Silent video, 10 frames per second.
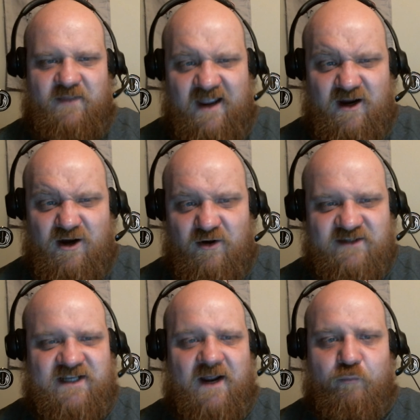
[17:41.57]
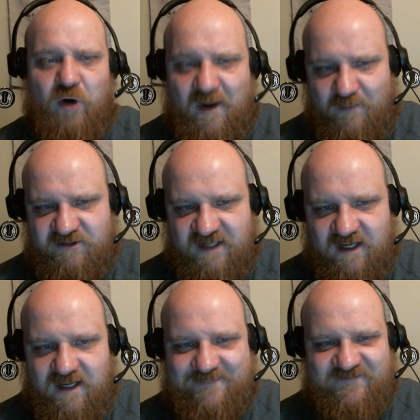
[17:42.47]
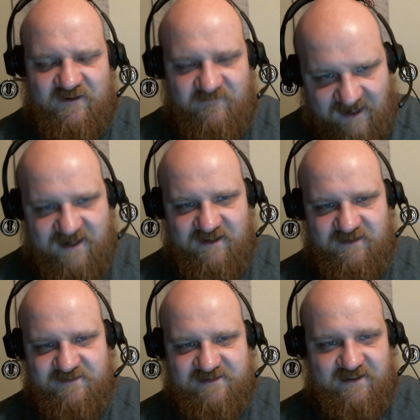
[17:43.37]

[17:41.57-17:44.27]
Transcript: There is a proper time for violence.